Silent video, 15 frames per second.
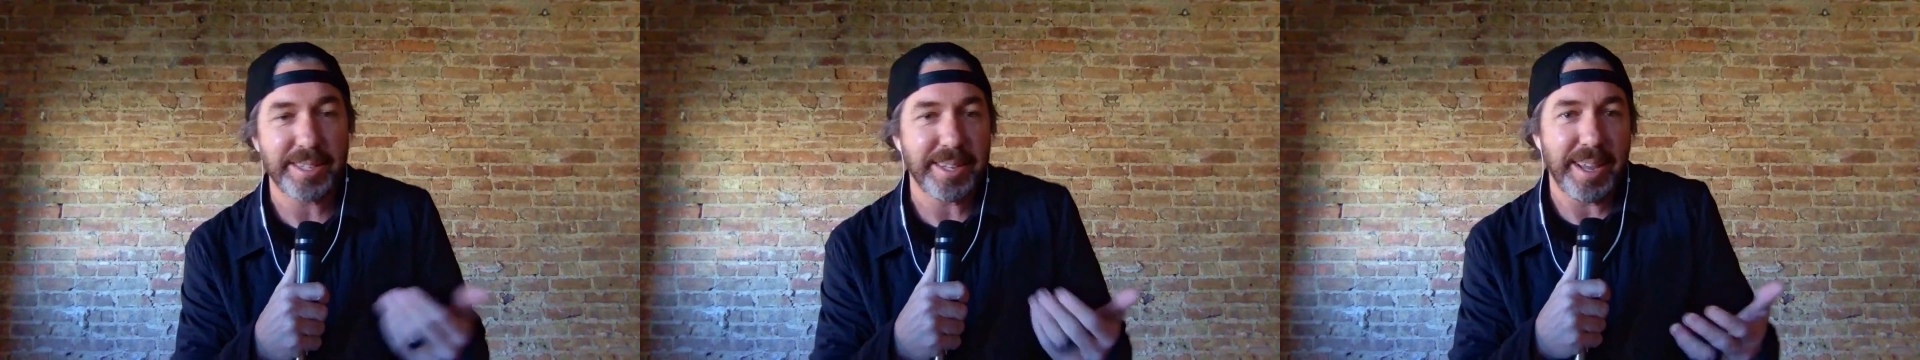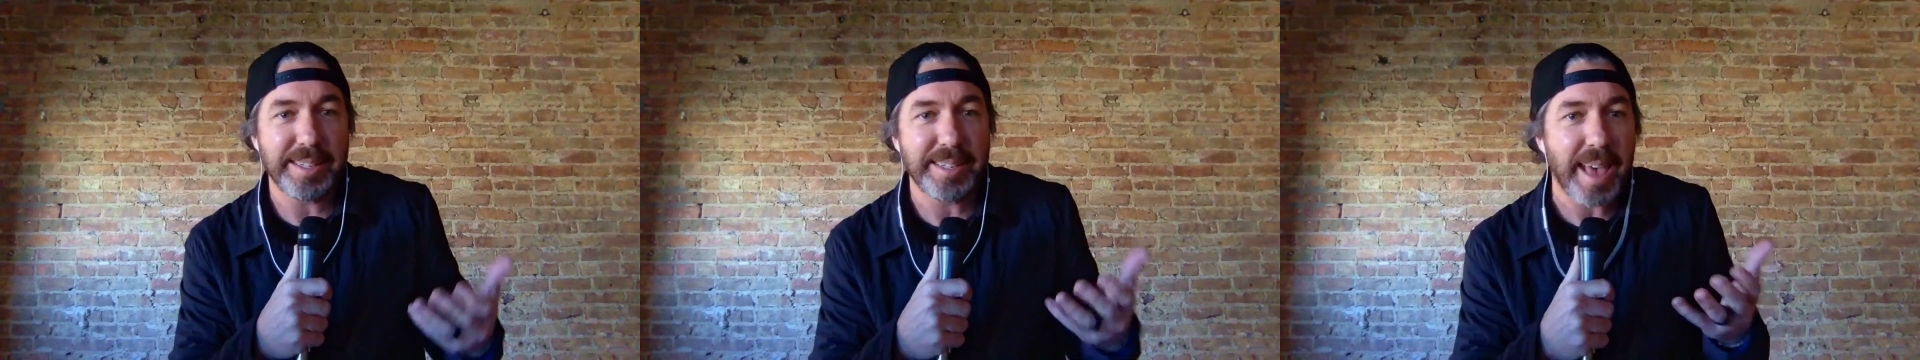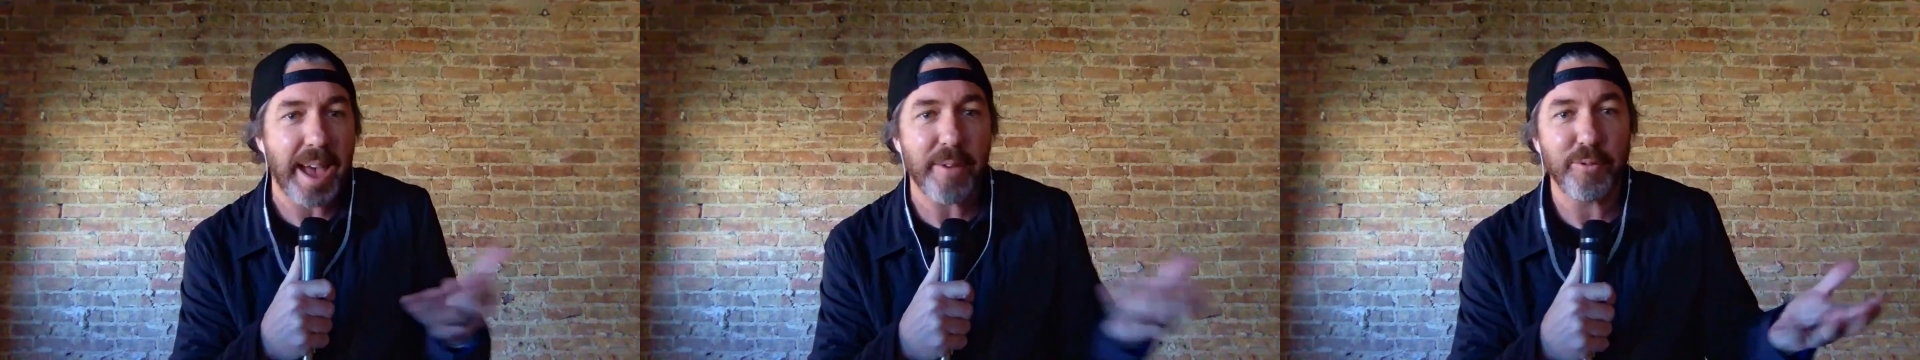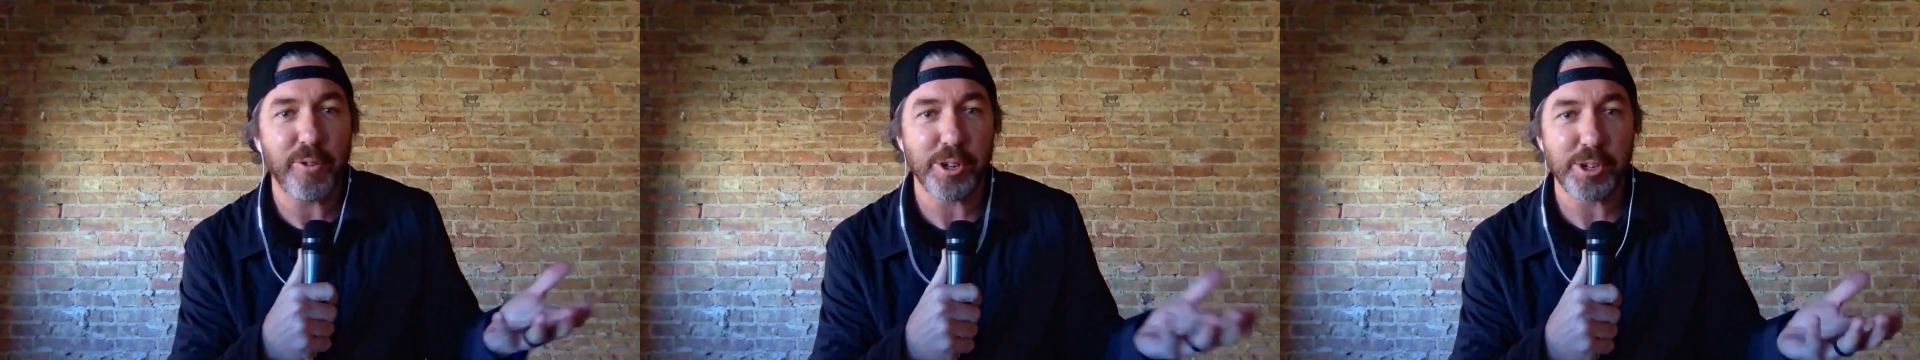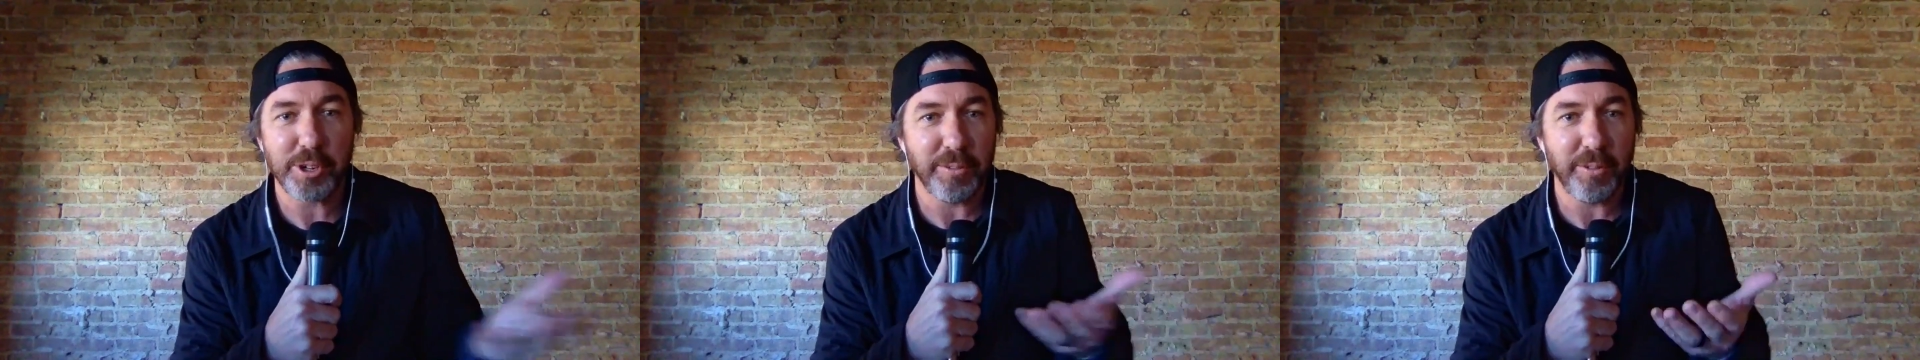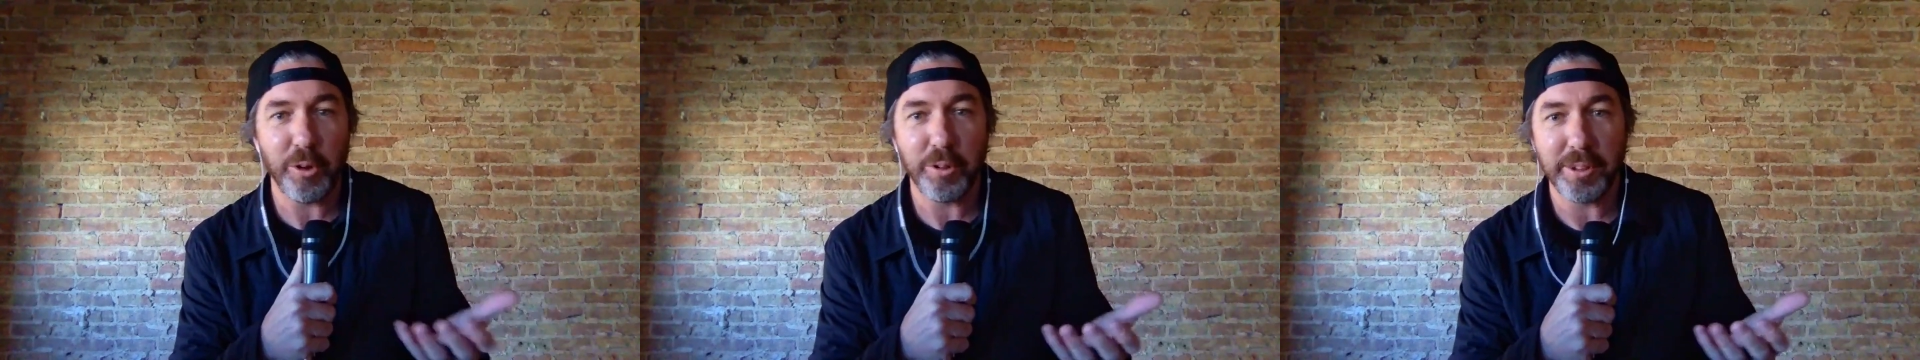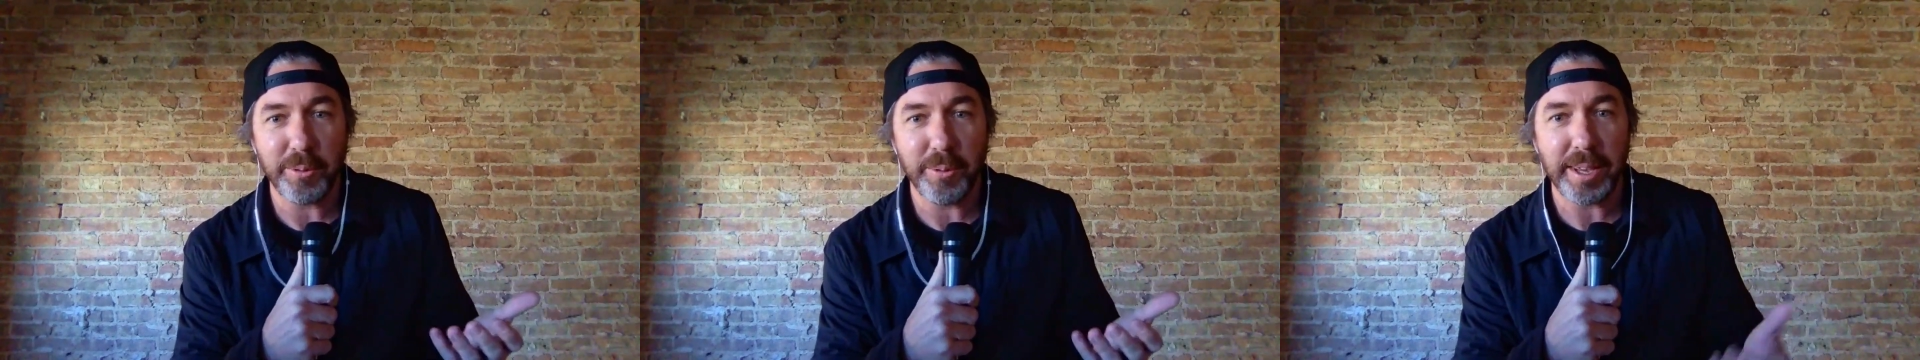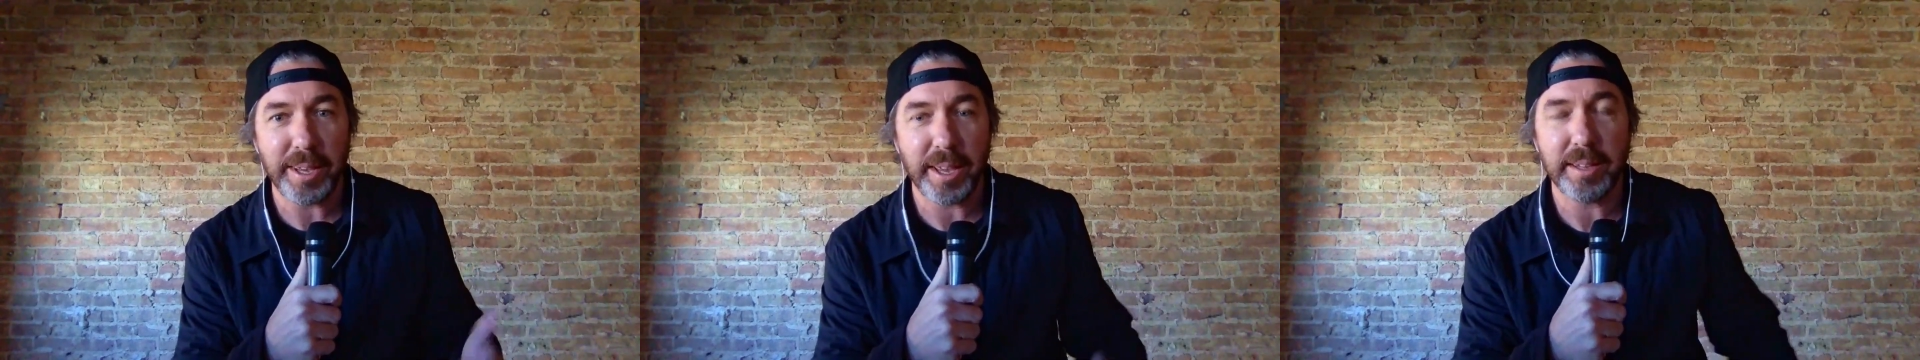It's that version of Holy